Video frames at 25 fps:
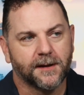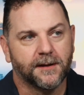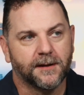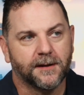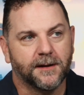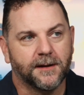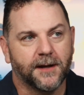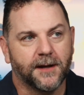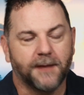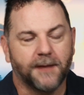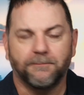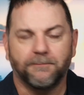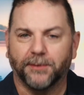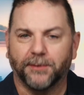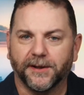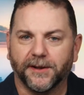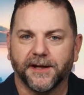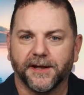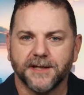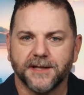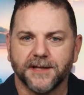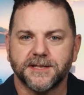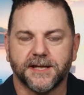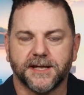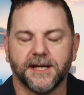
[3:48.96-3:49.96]
And
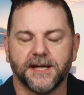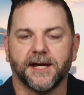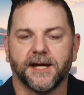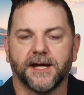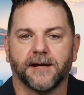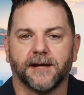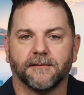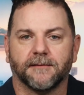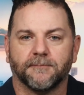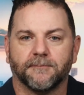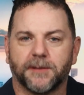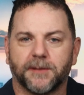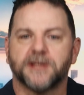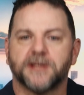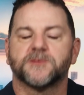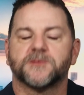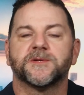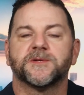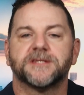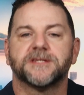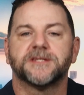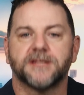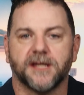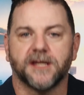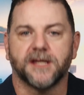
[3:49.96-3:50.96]
bullying is key, because we
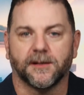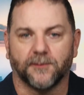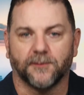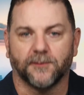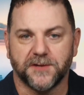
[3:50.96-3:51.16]
see it.